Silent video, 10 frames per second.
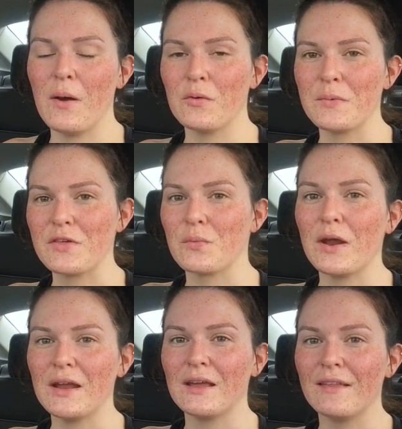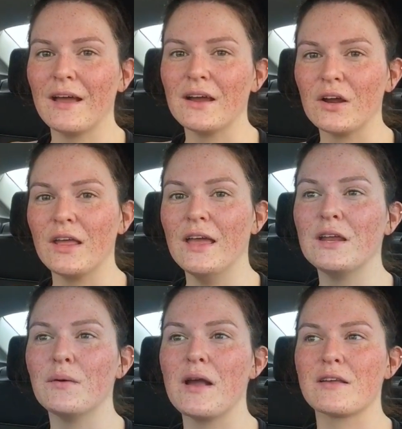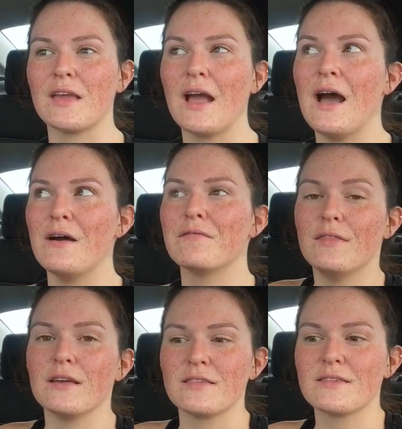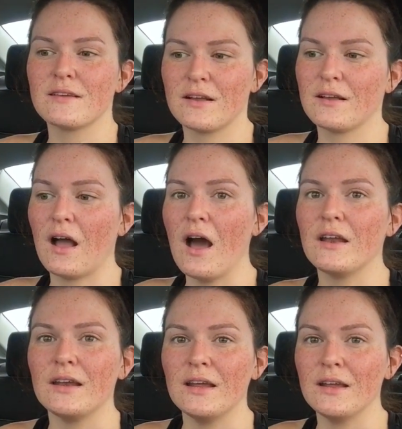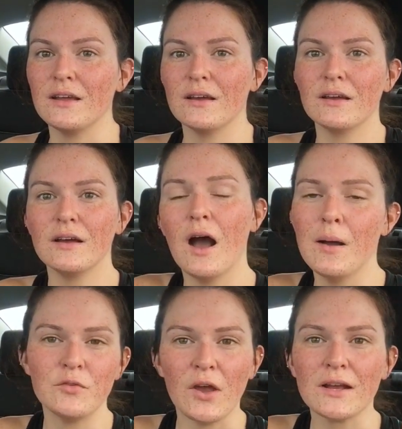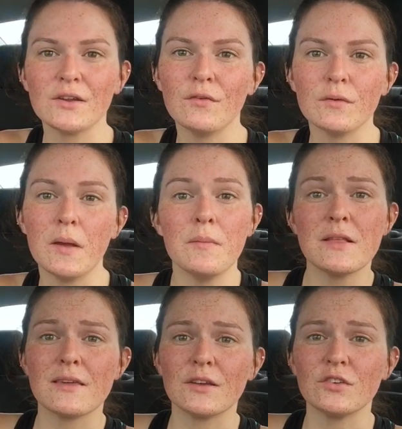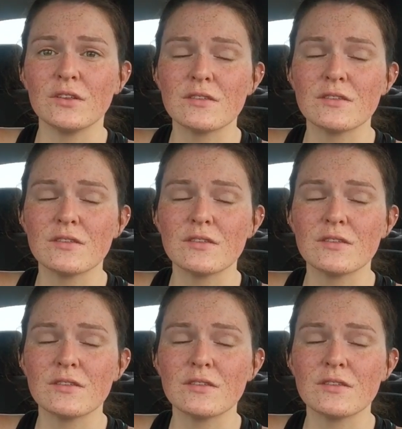I would be sweating in that area anyway, because I have this cottony object over my midsection.